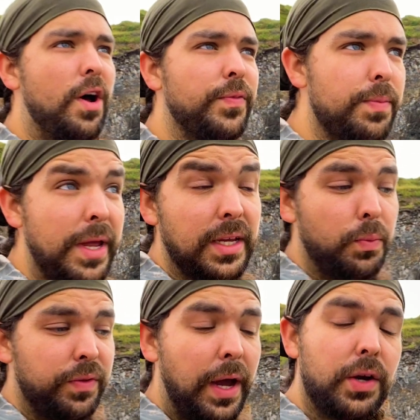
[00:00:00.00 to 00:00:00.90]
I've been making
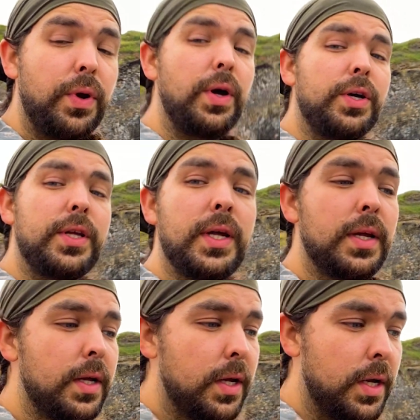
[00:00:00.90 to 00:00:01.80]
with that crinoid,
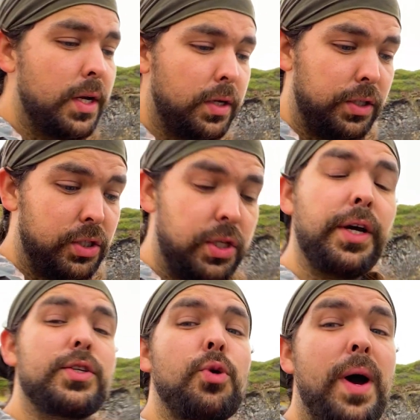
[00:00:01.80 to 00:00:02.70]
because it's starting
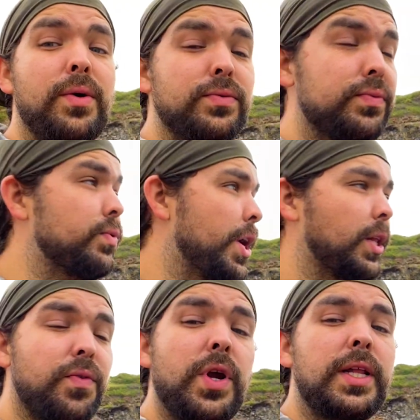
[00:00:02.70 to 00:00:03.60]
to come out
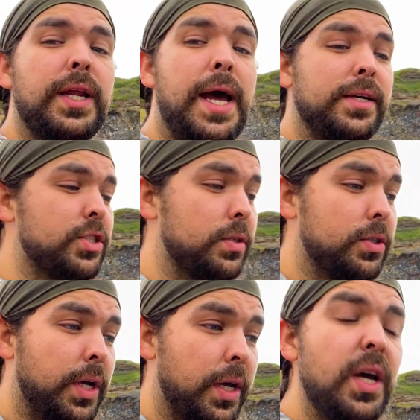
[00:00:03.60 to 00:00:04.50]
really, really nice. And
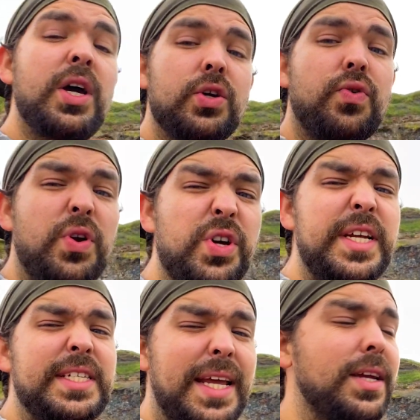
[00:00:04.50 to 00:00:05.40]
crinoid
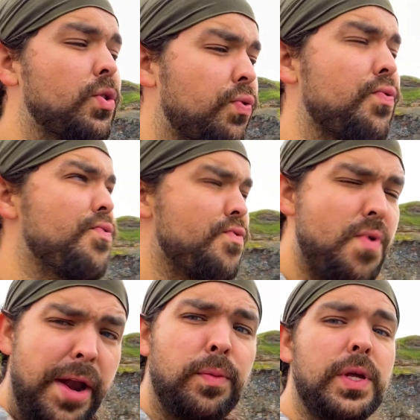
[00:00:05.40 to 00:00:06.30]
is
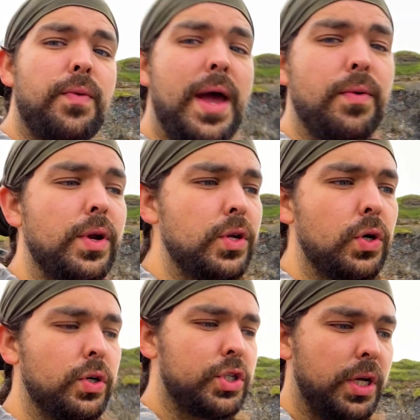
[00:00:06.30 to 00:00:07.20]
incredibly rare on
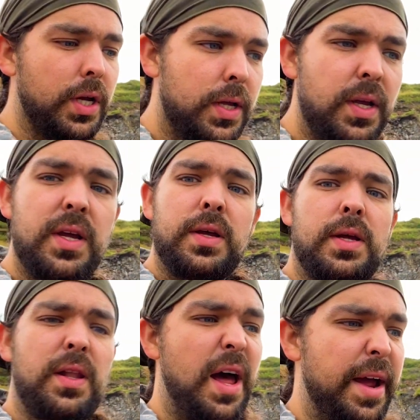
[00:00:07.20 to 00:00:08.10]
Yorkshire.
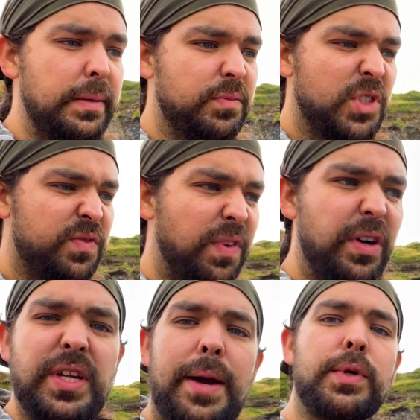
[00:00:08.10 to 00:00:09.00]
Like, as far
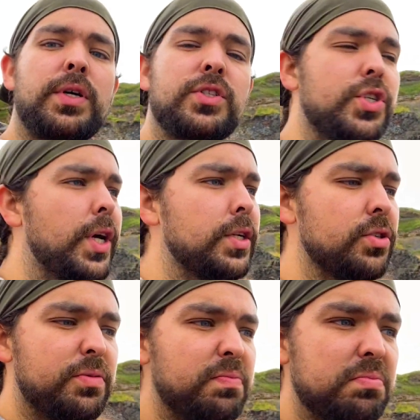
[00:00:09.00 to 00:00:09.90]
as I'm
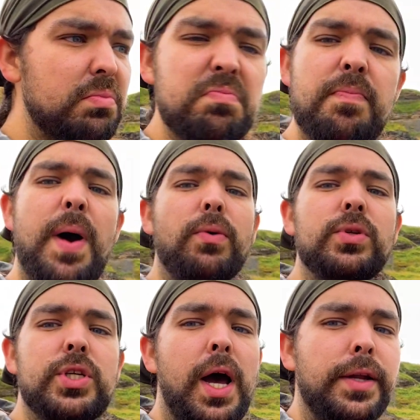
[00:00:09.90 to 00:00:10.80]
concerned, bones